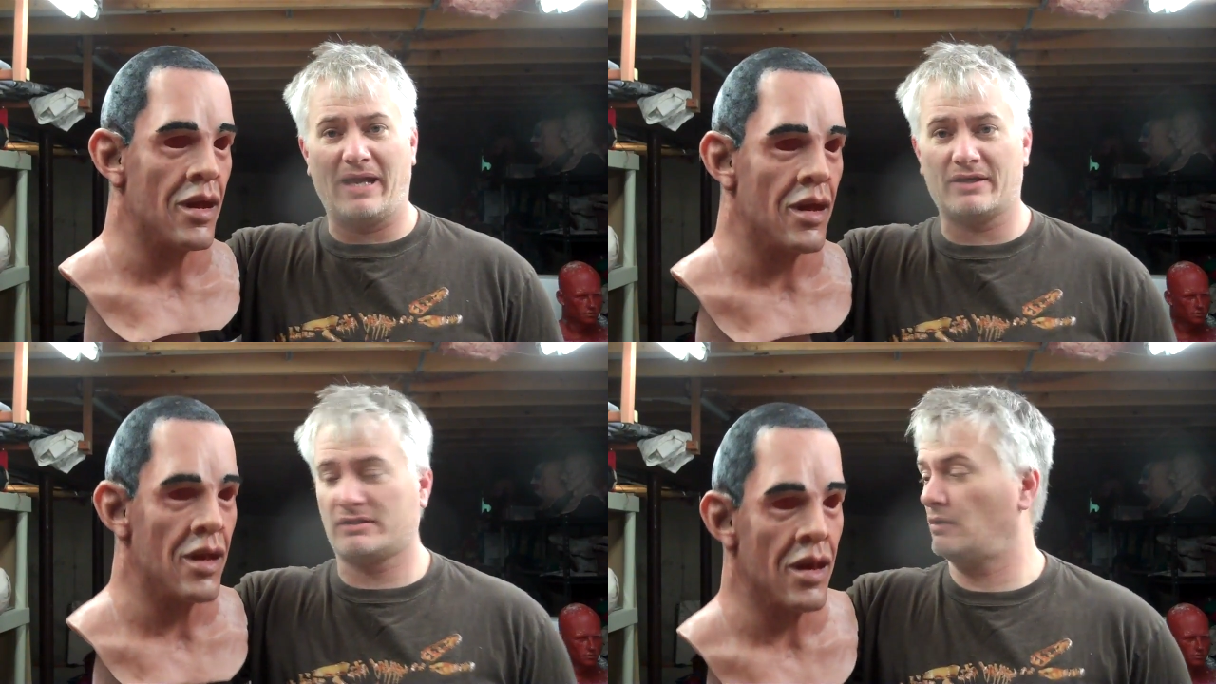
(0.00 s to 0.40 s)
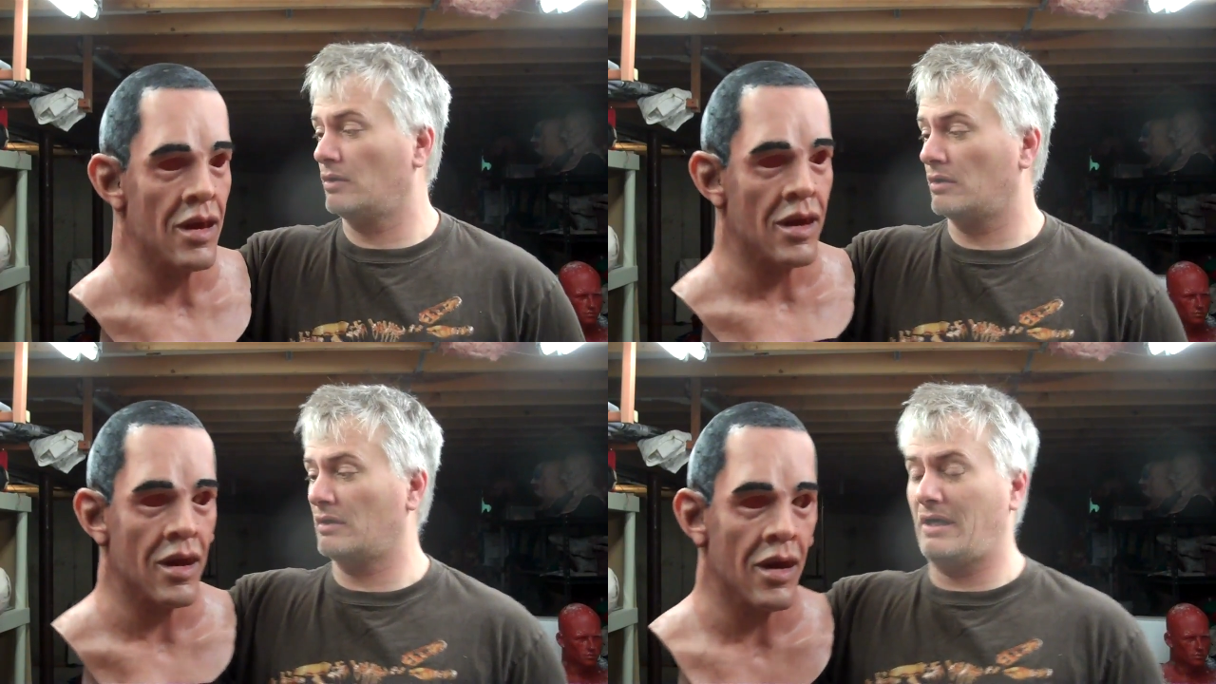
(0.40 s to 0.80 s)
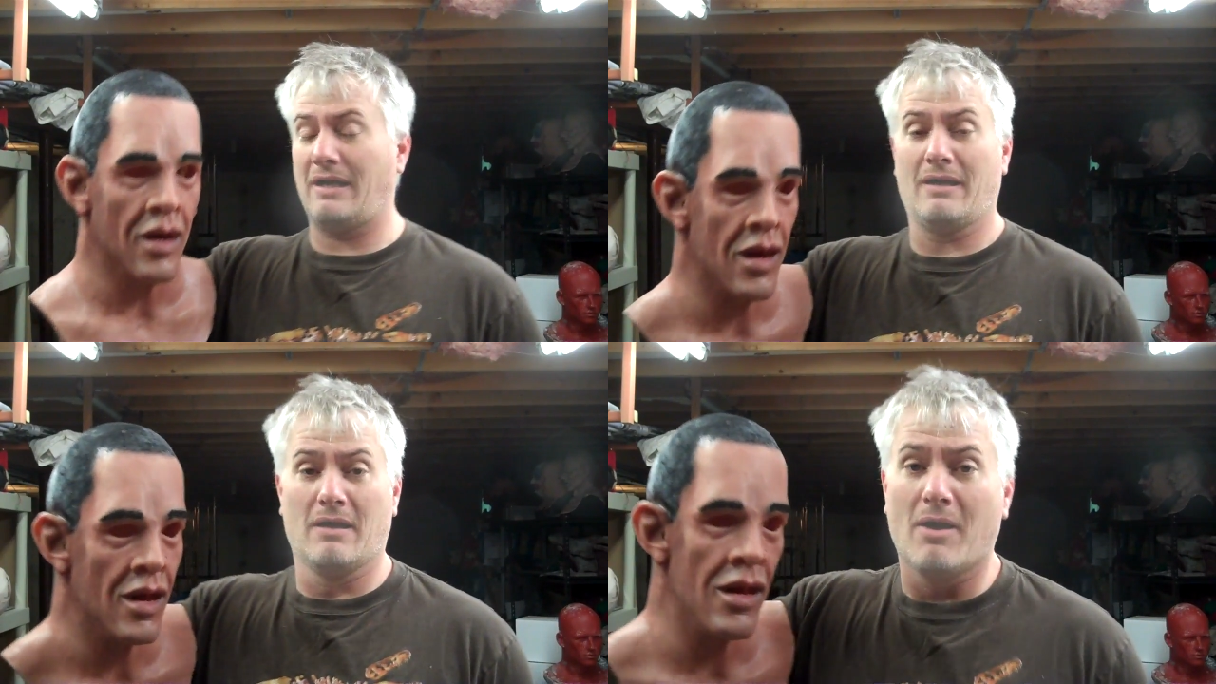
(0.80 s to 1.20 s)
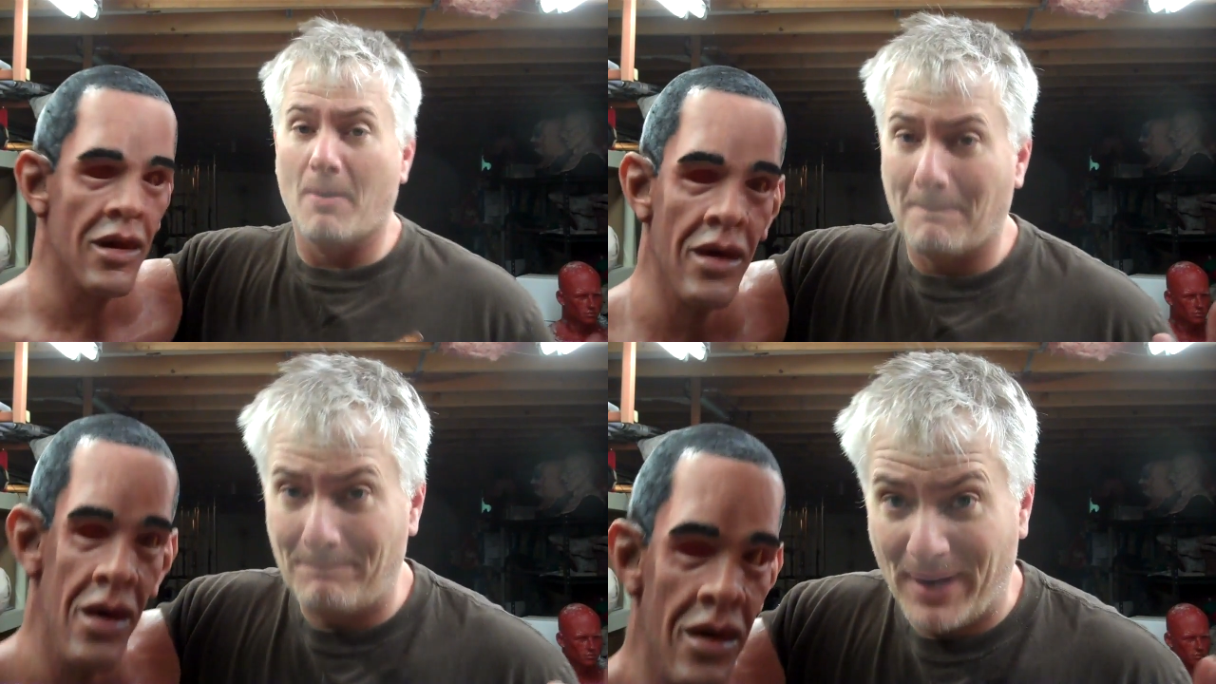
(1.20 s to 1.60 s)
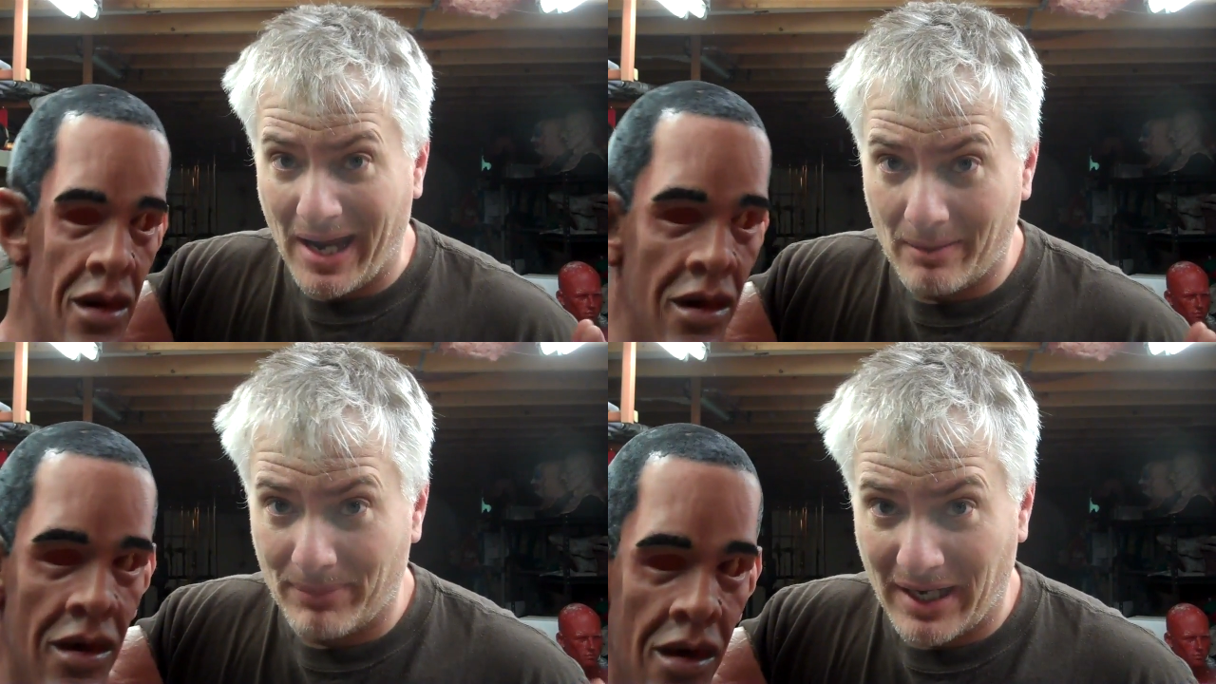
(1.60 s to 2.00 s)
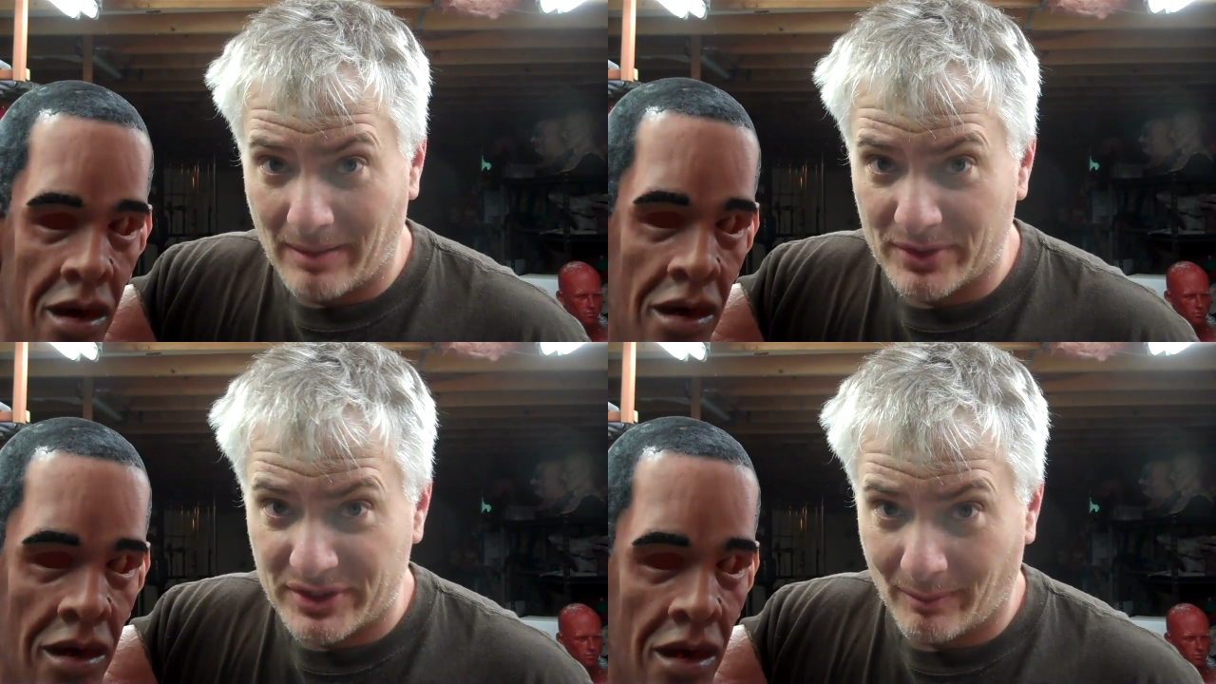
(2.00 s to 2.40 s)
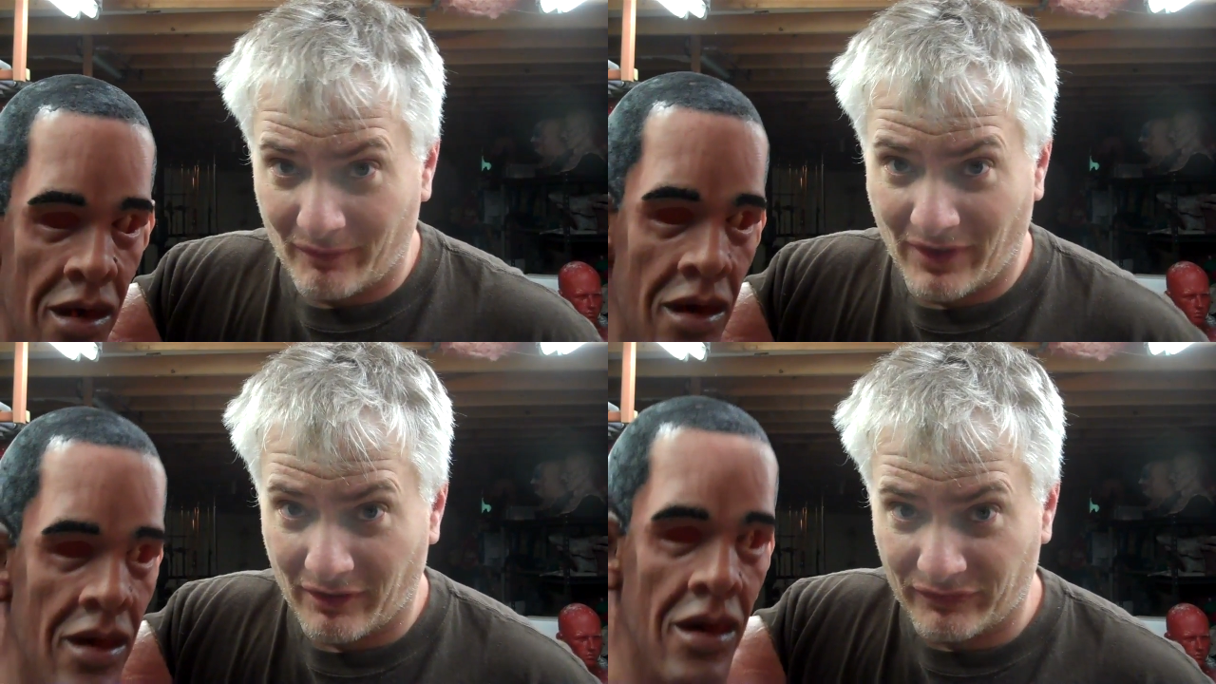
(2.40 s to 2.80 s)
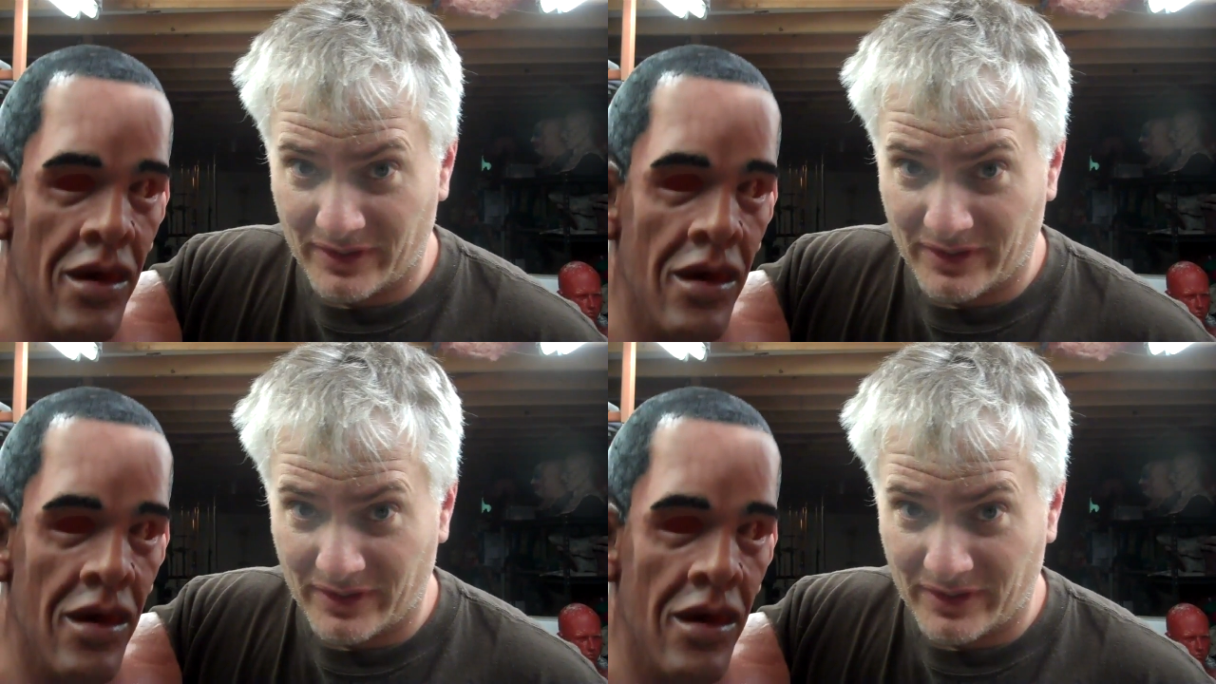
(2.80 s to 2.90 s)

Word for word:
Speaker 1: mask, or uh, Bam Bam, as some of our